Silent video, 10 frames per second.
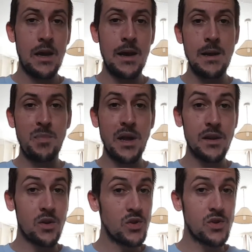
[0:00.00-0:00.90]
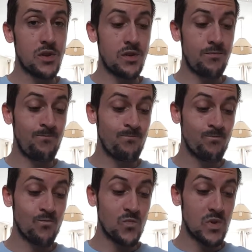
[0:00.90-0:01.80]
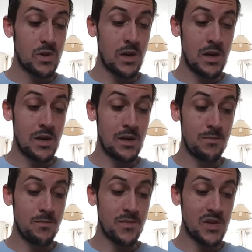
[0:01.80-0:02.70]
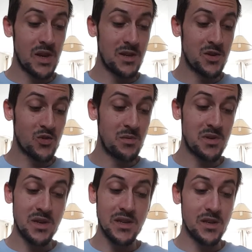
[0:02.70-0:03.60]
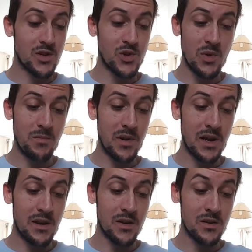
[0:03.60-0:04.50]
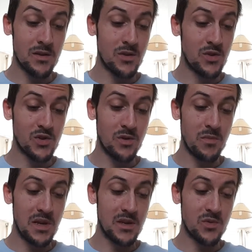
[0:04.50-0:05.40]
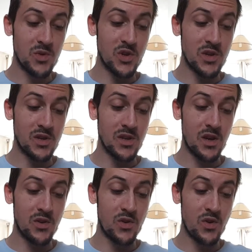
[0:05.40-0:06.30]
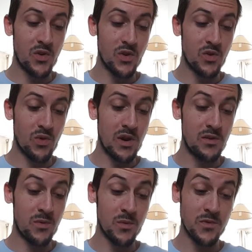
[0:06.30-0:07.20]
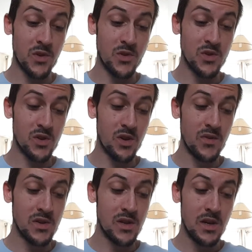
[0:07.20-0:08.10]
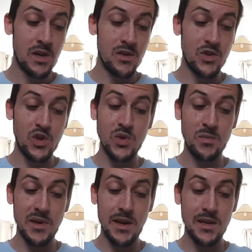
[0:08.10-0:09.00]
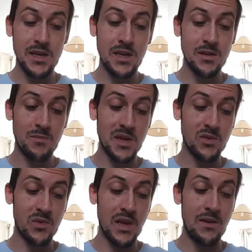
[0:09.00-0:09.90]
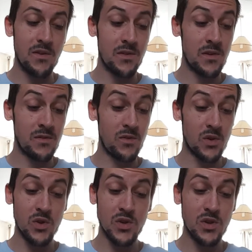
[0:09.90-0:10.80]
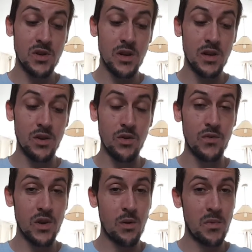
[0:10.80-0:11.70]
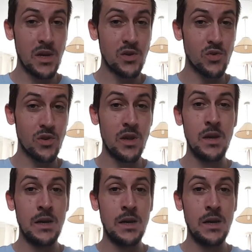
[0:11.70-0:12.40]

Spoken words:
Banana custard. Site description is a sweet banana and custard mix, which is another great one for the custard lovers. Juicy banana taste mixed with the ever faithful custard, lovely combination.